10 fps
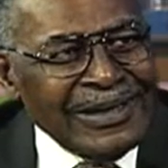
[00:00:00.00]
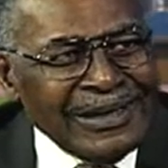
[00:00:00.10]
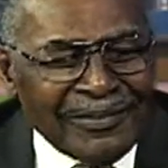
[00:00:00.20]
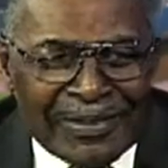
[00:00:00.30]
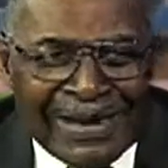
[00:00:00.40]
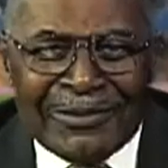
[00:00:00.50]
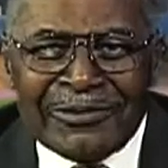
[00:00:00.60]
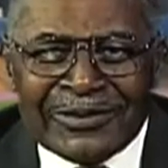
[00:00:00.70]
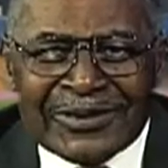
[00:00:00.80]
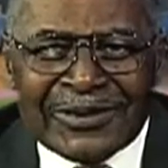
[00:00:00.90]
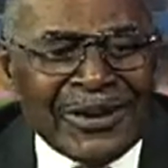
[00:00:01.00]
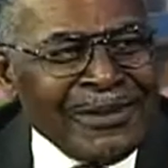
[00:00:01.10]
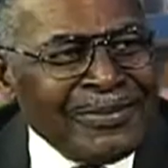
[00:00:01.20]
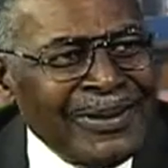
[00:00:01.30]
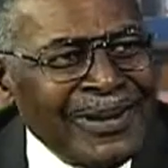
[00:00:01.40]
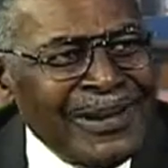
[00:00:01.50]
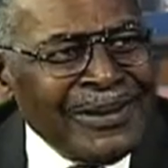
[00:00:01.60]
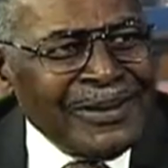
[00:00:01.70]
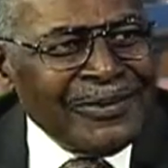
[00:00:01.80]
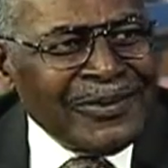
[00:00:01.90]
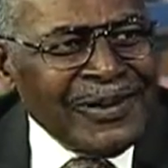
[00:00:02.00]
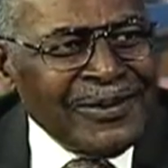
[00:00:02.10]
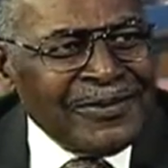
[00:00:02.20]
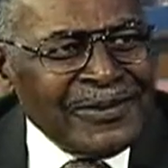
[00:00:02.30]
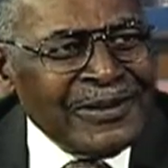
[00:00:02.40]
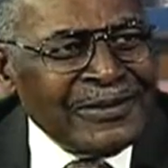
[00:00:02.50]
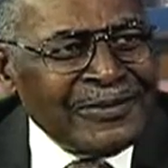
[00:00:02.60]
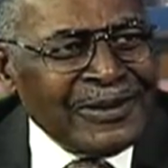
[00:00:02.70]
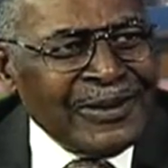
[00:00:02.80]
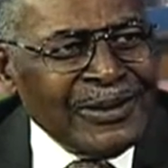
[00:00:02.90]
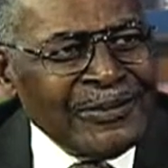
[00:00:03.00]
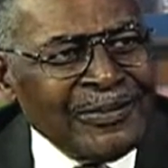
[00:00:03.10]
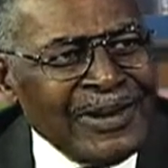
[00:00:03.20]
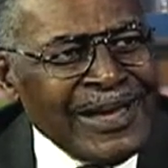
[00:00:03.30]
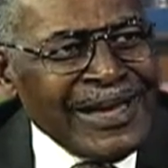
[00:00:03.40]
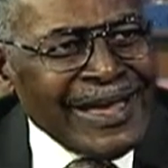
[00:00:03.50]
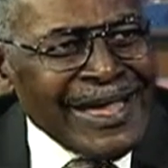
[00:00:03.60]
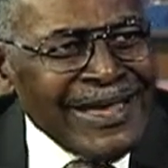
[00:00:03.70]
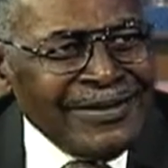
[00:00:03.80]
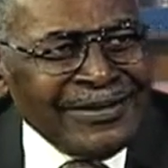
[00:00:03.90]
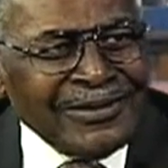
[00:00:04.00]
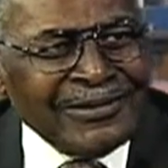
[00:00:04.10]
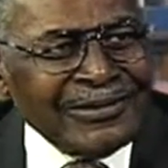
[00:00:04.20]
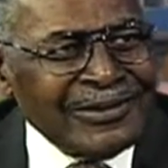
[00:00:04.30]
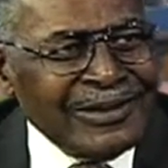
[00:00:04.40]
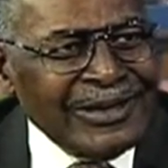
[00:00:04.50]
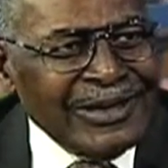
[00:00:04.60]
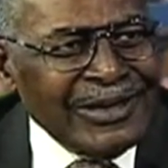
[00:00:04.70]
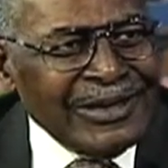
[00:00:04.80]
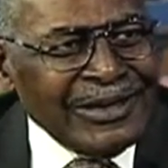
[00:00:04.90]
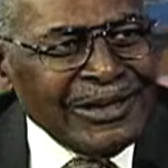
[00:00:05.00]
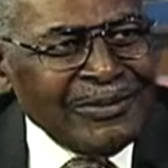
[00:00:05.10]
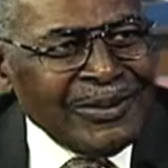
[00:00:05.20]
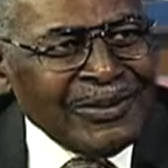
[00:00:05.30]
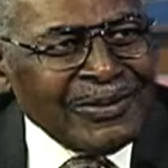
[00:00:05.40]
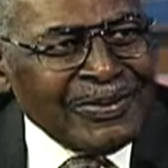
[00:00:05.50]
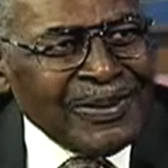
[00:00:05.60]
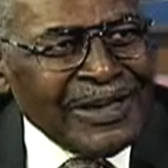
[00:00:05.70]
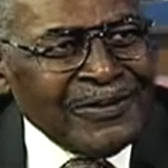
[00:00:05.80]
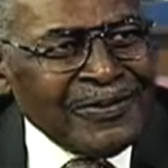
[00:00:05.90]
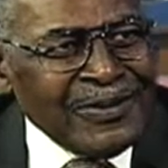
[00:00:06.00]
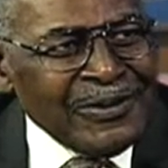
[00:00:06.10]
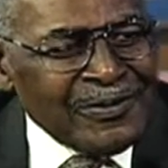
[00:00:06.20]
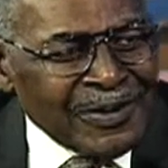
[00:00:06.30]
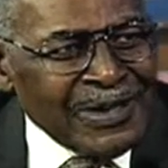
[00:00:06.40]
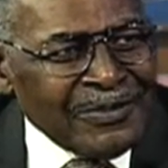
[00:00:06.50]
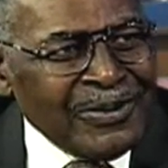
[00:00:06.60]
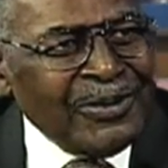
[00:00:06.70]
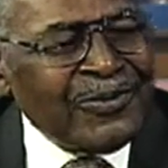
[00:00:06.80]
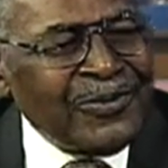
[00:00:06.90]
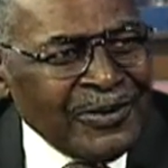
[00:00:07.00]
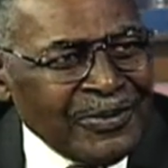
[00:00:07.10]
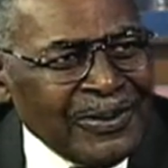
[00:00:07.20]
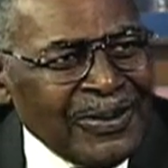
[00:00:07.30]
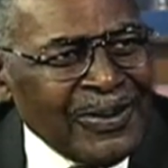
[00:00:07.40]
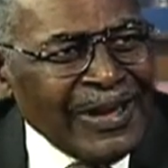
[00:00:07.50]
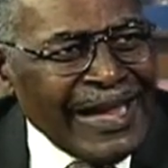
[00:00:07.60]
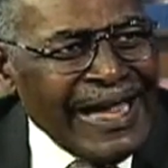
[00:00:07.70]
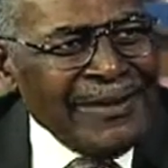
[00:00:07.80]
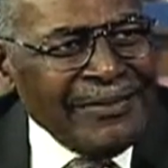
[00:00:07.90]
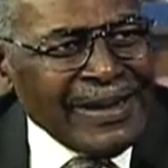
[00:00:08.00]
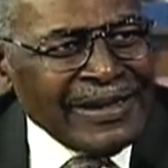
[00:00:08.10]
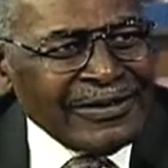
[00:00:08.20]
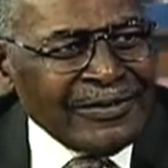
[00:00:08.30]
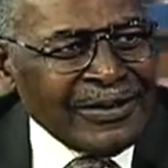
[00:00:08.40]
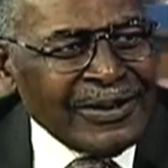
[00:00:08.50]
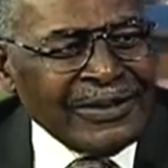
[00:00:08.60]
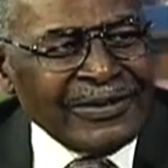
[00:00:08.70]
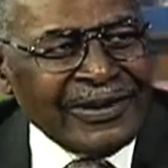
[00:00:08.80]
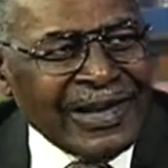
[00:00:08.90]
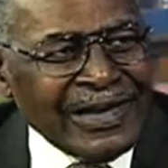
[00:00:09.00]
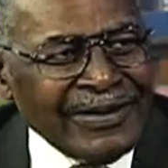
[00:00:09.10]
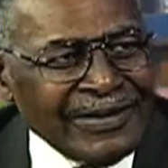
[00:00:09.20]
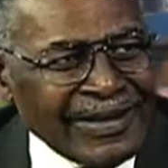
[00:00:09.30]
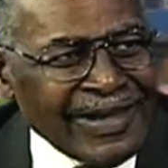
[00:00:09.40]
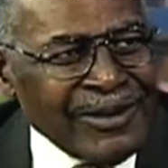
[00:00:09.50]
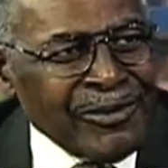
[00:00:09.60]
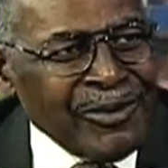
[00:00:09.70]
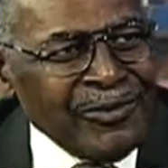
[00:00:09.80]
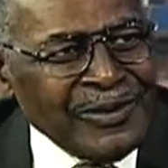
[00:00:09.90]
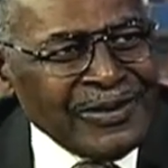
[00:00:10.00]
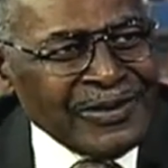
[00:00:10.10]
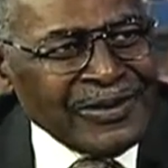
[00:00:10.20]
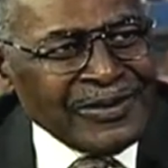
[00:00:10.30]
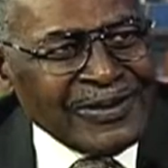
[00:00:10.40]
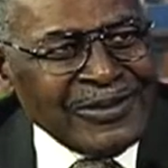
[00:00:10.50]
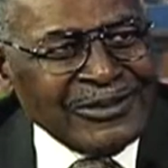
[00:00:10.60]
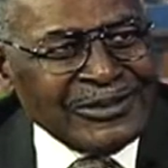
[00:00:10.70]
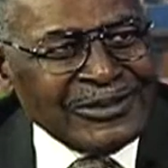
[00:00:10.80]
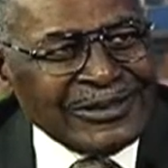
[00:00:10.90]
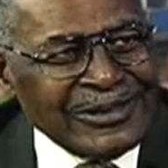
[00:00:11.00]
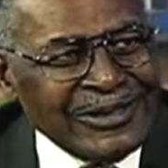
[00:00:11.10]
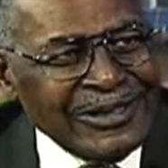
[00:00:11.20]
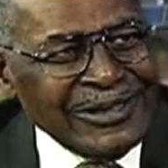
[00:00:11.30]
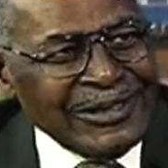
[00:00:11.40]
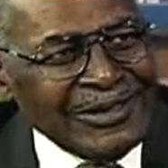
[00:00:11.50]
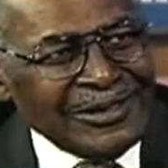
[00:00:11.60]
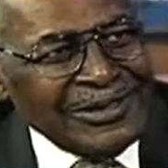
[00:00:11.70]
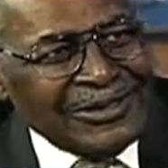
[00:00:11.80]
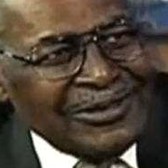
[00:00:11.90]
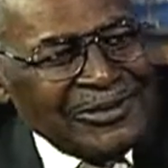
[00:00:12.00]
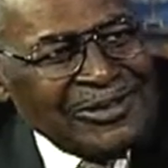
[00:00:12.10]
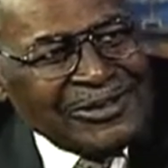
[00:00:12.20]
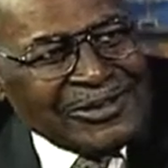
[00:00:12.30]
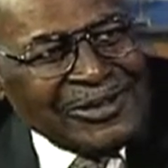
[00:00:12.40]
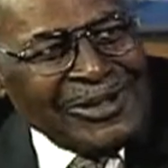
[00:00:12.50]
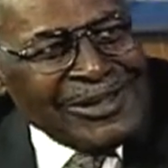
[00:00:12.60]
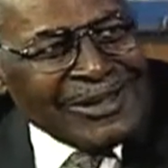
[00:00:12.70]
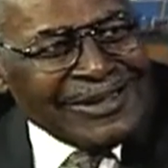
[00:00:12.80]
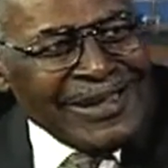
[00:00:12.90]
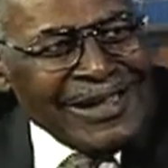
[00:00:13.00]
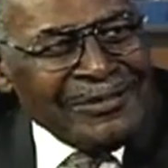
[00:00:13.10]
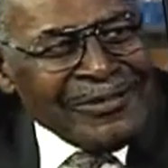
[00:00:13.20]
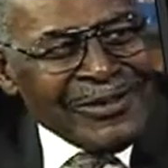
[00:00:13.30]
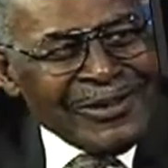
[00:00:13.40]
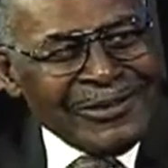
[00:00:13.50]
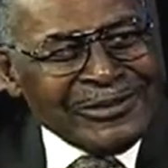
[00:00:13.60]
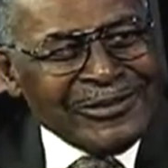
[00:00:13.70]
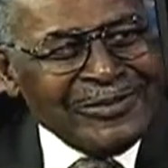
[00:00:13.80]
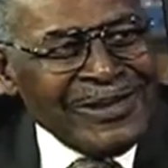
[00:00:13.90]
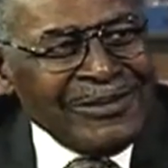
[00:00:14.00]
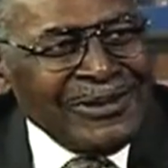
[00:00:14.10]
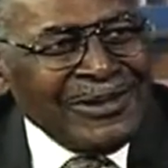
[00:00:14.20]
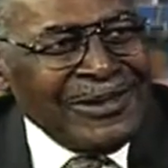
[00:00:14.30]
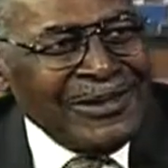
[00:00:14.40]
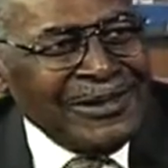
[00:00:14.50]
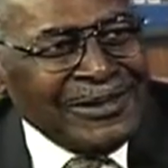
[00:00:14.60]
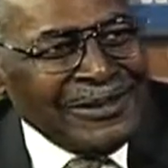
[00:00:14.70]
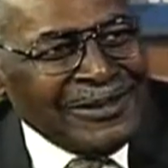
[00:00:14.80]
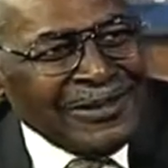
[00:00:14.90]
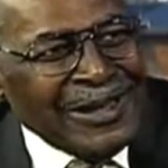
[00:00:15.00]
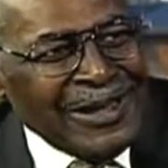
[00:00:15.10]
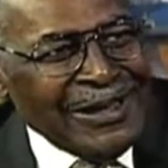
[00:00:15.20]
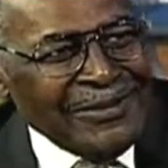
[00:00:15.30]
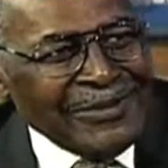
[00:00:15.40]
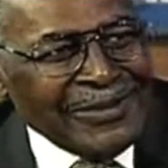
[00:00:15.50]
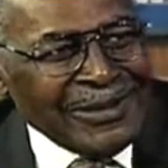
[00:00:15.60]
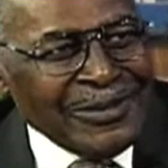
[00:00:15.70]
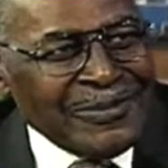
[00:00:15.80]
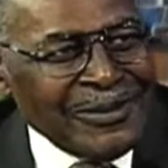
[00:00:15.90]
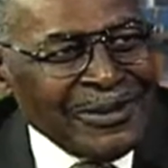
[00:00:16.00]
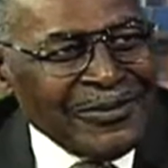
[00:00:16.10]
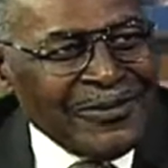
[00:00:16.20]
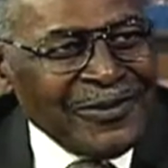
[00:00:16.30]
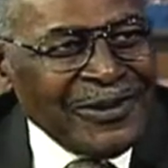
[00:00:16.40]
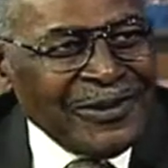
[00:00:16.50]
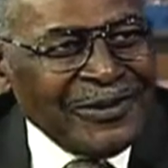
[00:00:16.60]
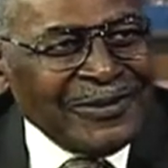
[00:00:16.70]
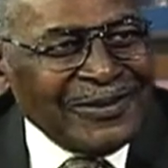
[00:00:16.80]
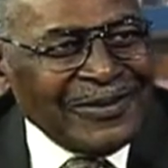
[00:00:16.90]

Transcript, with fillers: And Bobby was a great player himself, first of all, at Blake High School. Yes, sir. He both played he played both football and basketball, so I guess it carried over into his coaching. Yes, sir. Did you enjoy the type of coaching Bobby did or did you have did he put the field?